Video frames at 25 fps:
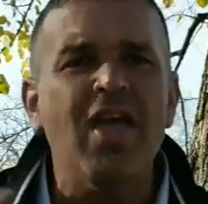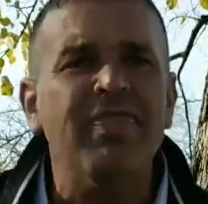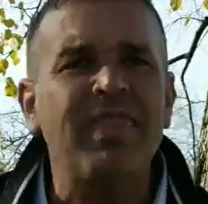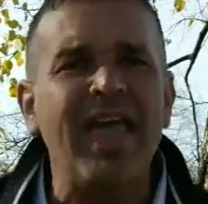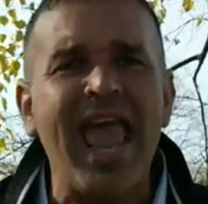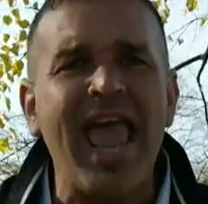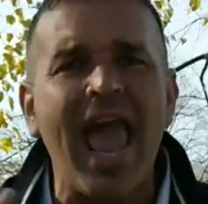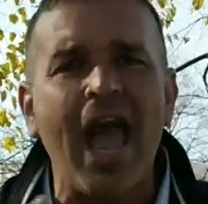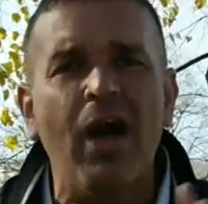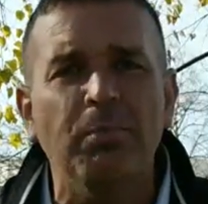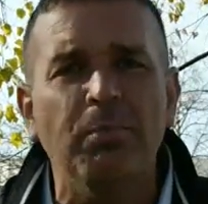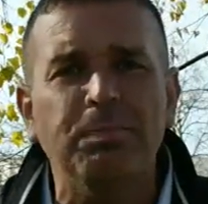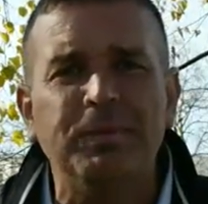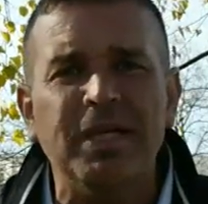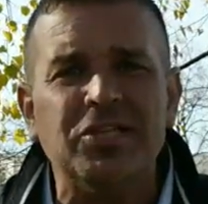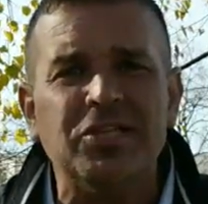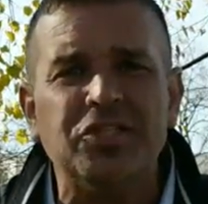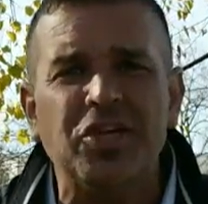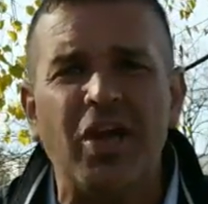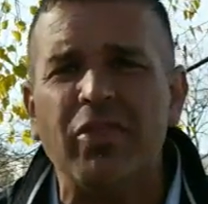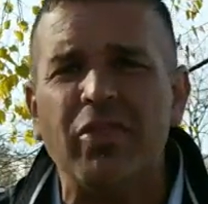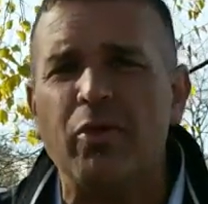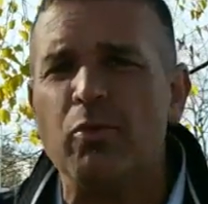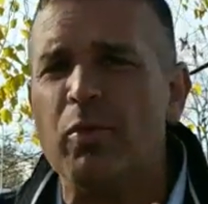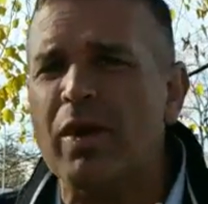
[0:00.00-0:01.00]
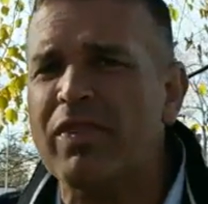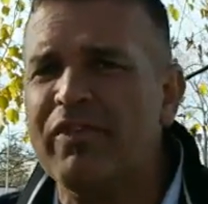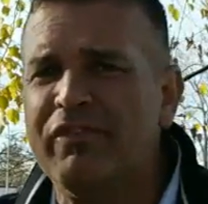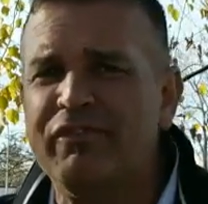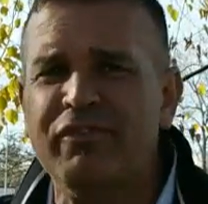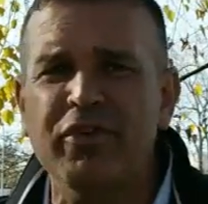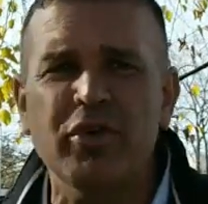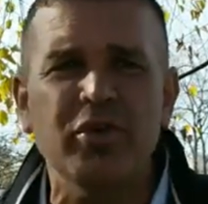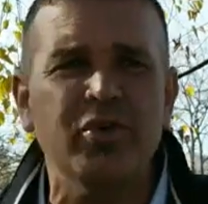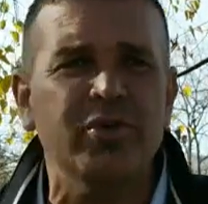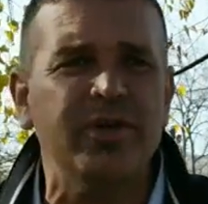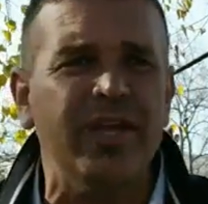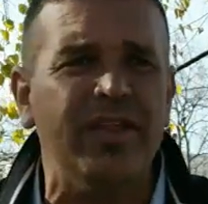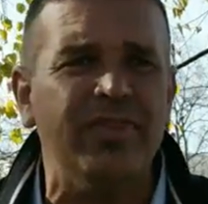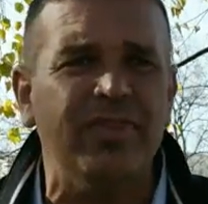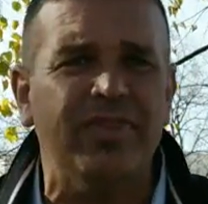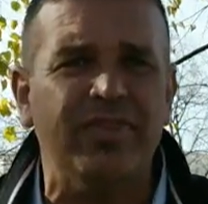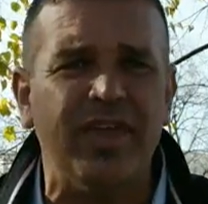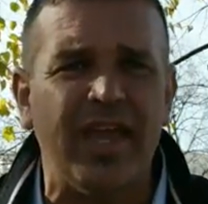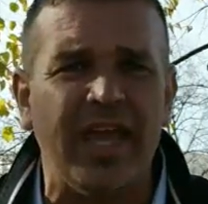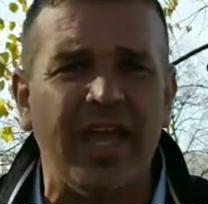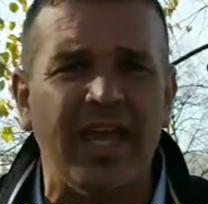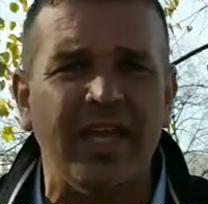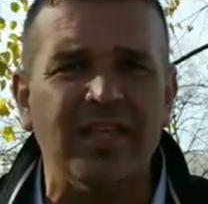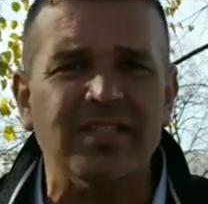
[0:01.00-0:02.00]
They helped each other with food and
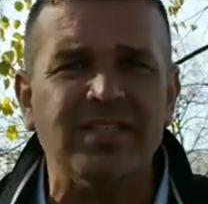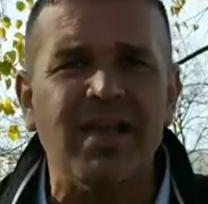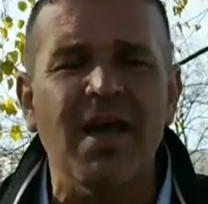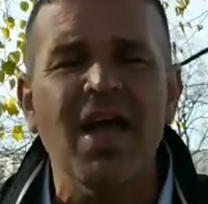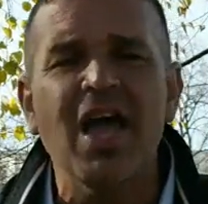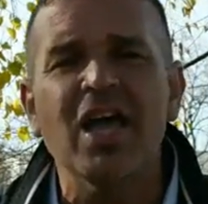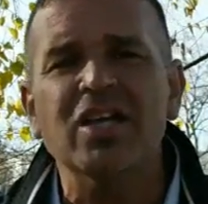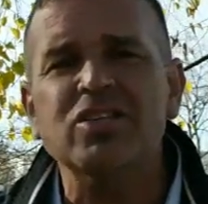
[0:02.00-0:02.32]
things.